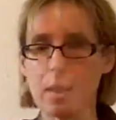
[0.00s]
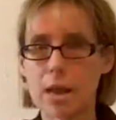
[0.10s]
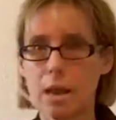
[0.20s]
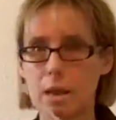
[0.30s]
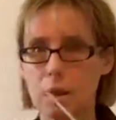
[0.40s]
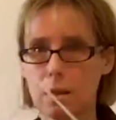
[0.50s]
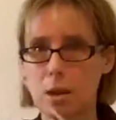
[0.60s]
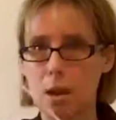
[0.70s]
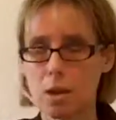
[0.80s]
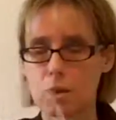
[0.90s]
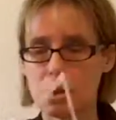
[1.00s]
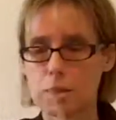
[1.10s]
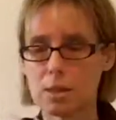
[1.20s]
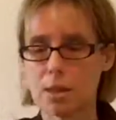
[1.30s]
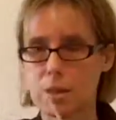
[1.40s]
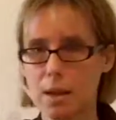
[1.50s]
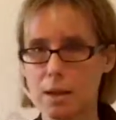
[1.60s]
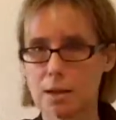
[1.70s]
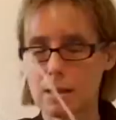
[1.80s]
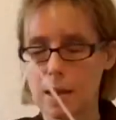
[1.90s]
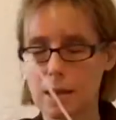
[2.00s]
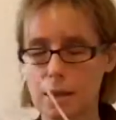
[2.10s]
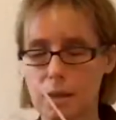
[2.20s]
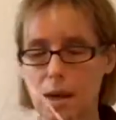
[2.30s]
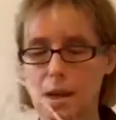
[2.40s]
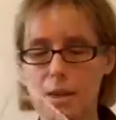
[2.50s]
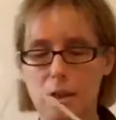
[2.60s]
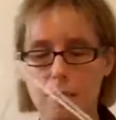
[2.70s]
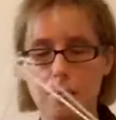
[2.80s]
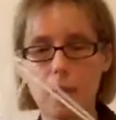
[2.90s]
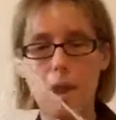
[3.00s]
Again, a lot just in that little guy there.